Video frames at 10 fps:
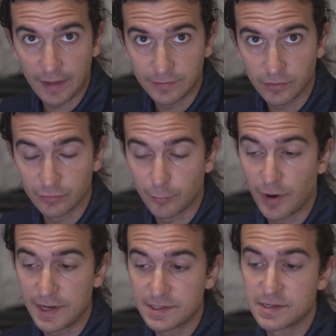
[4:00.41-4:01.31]
at those
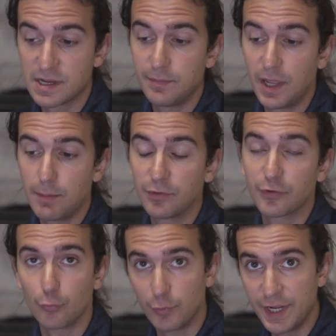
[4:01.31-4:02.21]
prices and be able
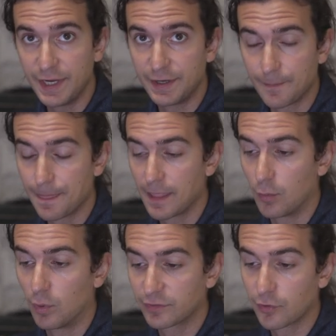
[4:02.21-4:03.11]
to read
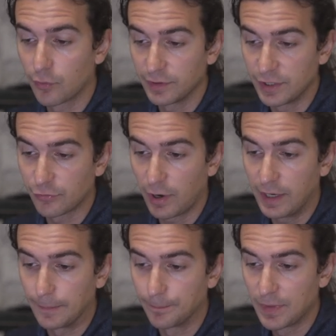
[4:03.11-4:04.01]
what's currently
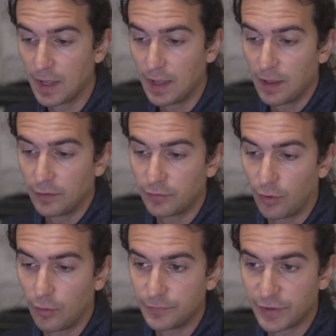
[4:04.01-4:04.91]
trading.
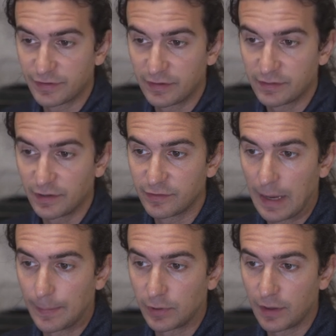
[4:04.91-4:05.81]
So just as an
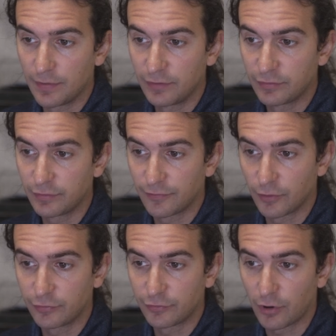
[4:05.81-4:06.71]
example, on this
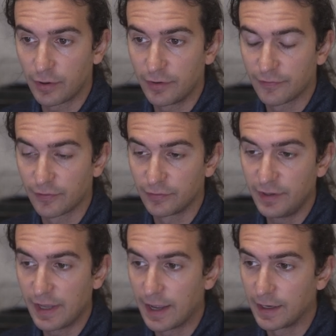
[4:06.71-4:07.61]
first chart here for
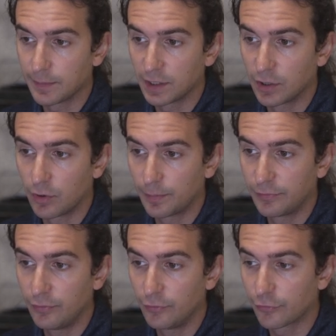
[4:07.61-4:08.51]
ZN, I'm gonna go up
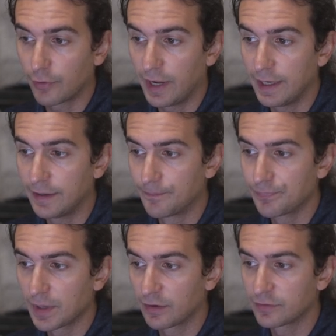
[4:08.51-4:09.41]
to trade,
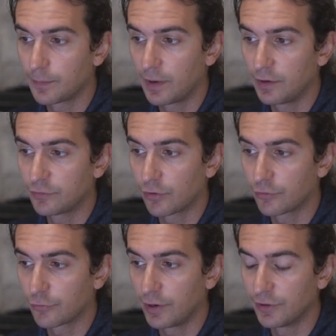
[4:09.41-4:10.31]
customize
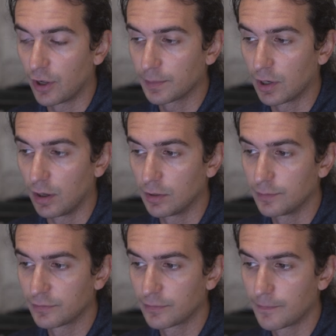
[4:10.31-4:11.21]
chart trade DOM
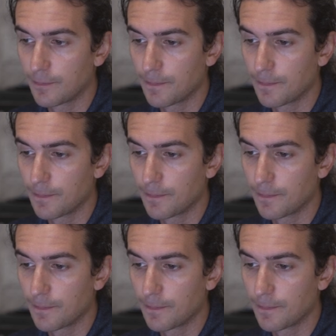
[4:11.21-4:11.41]
columns.